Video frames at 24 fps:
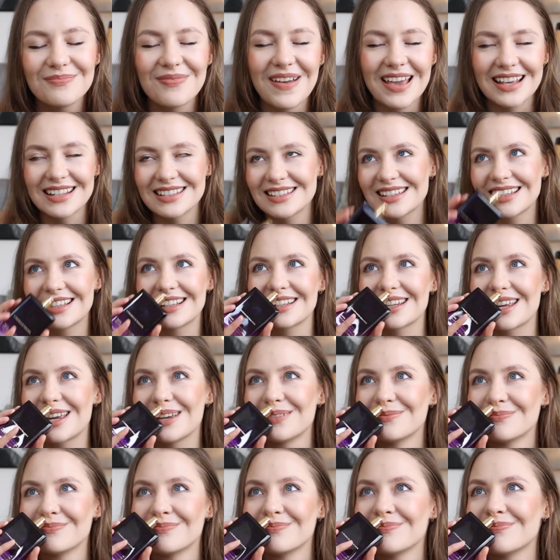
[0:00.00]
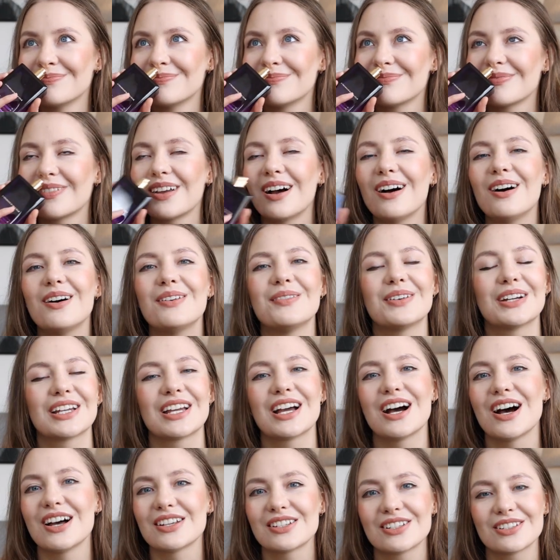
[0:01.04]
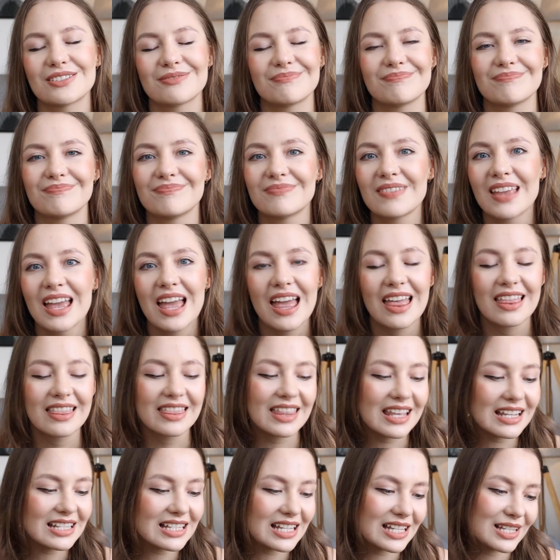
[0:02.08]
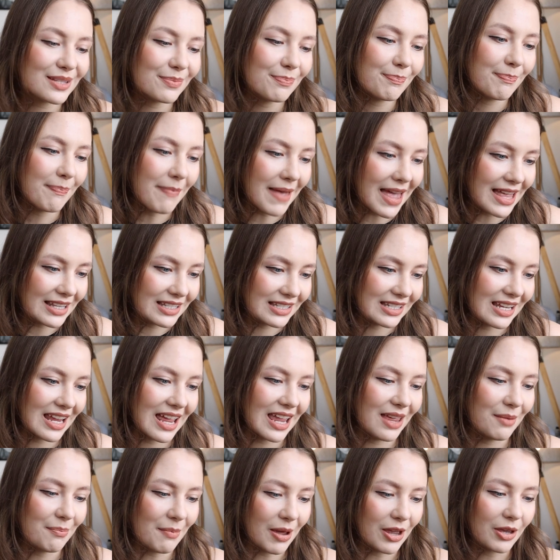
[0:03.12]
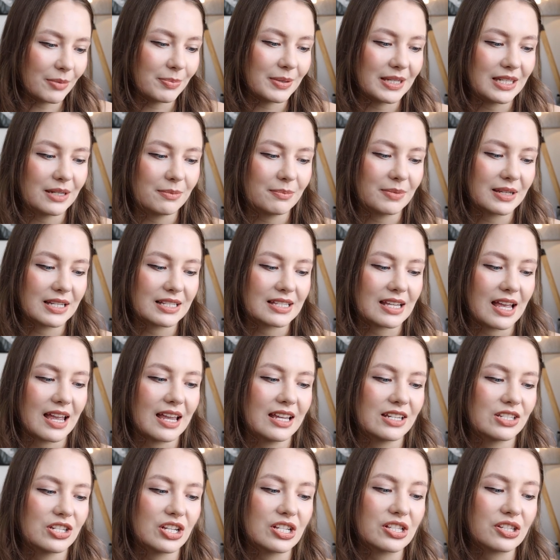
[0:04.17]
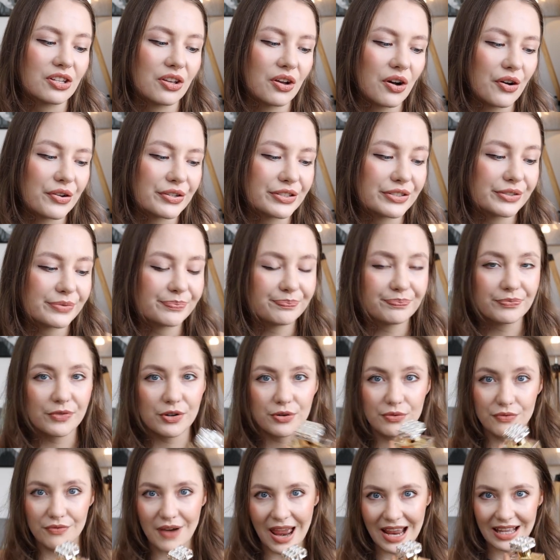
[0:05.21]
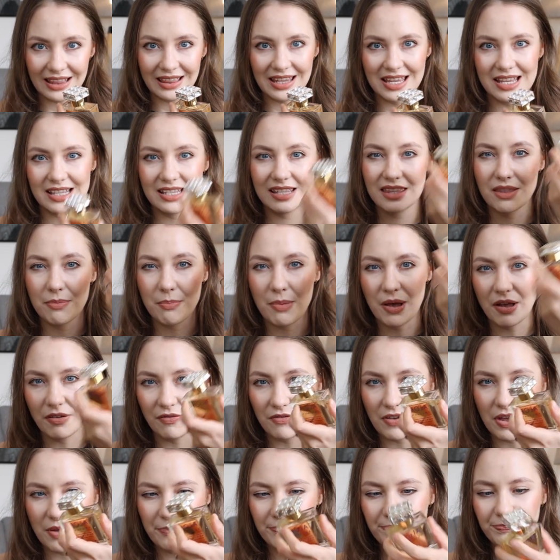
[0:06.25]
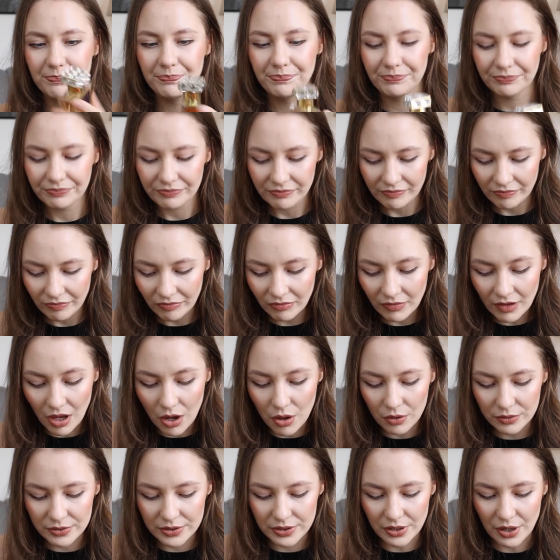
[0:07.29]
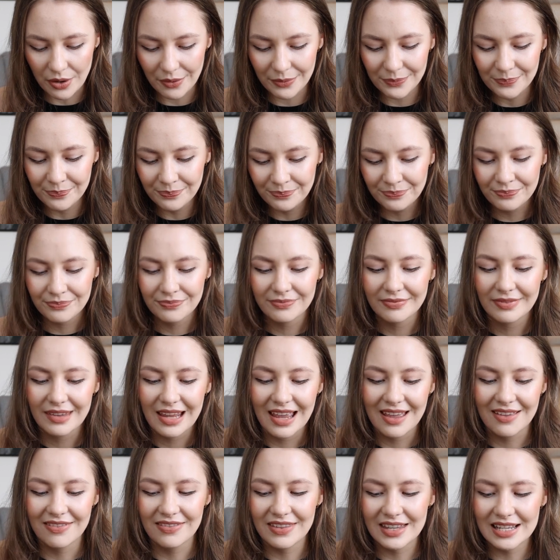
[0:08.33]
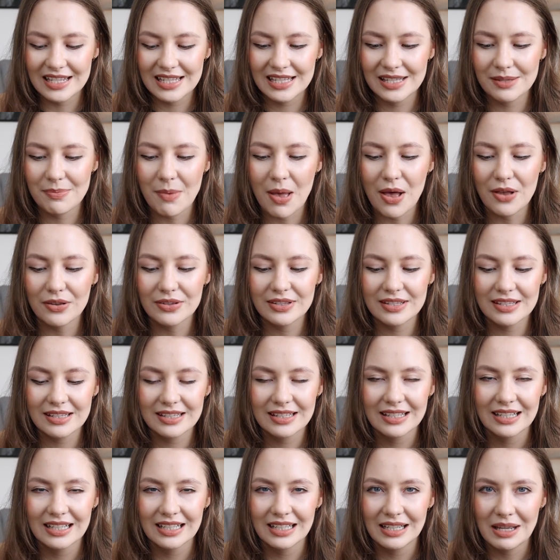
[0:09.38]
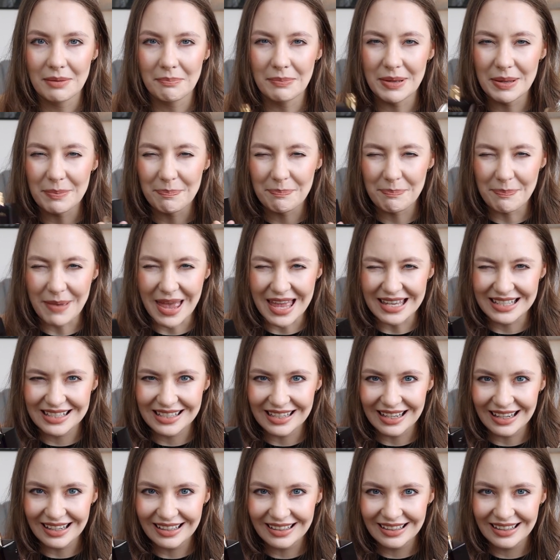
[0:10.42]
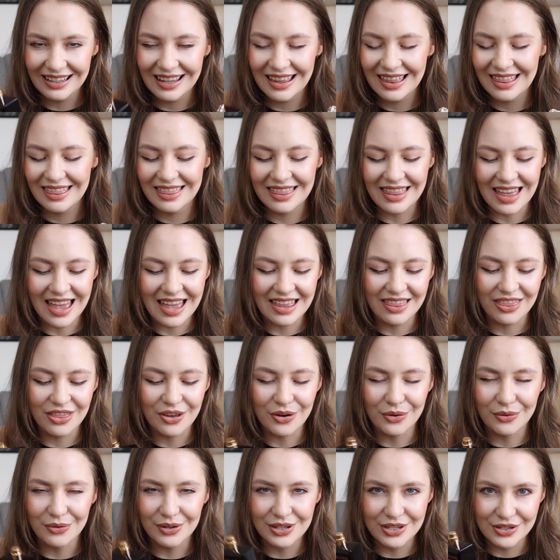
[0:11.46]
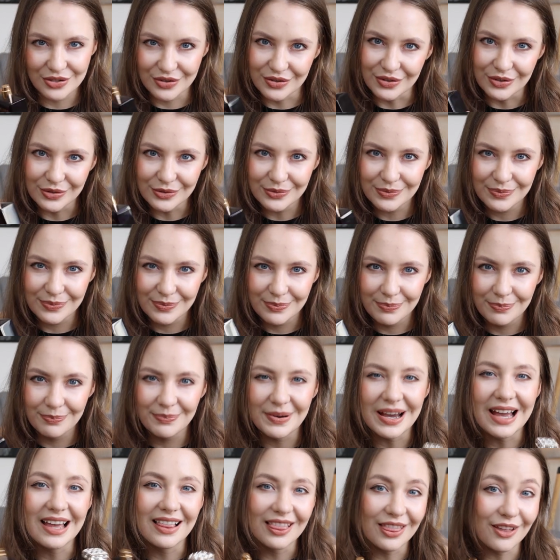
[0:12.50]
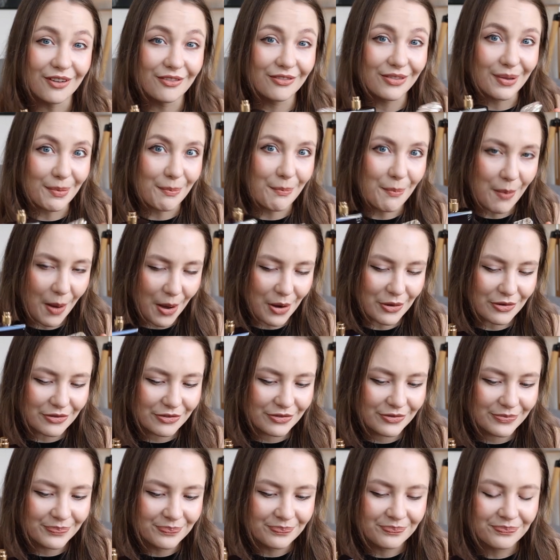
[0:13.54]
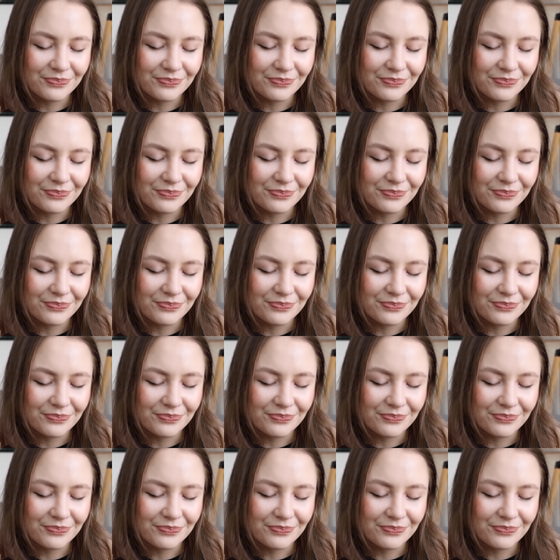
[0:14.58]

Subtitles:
Basically. Oh my gosh. This is better in my opinion because I just got Risque de Parfum also. This smells a bit better than the original, but I love them both.